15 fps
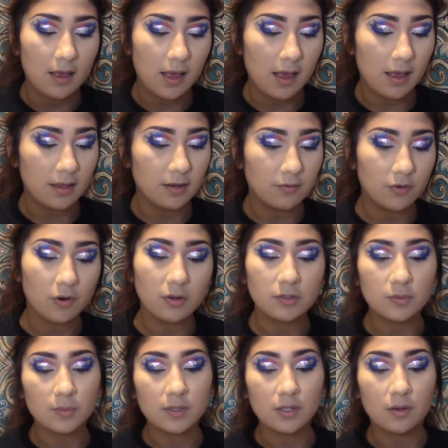And of course
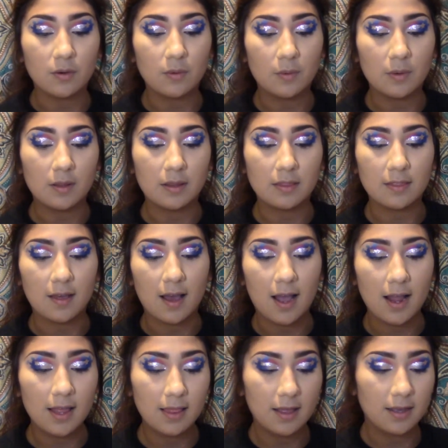we're going to go with
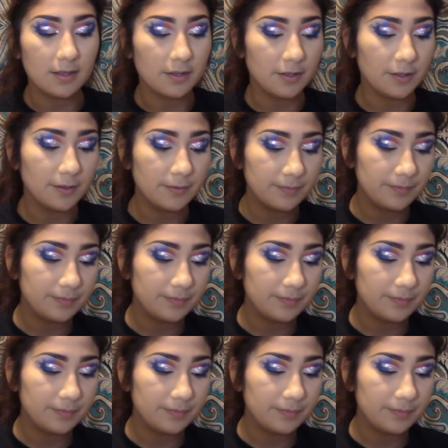eyeliner,